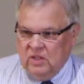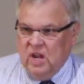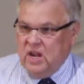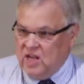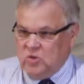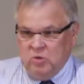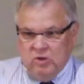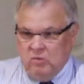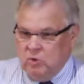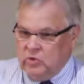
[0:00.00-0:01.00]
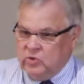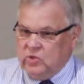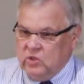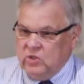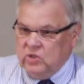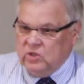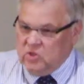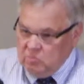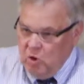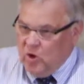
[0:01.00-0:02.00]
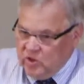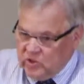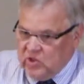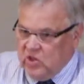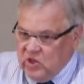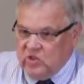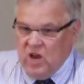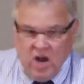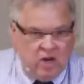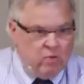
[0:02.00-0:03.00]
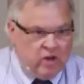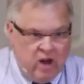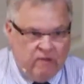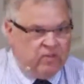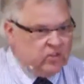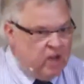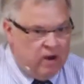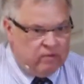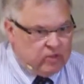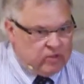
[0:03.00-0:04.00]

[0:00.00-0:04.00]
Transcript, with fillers: And that's one of the most smartest things anyone ever, ever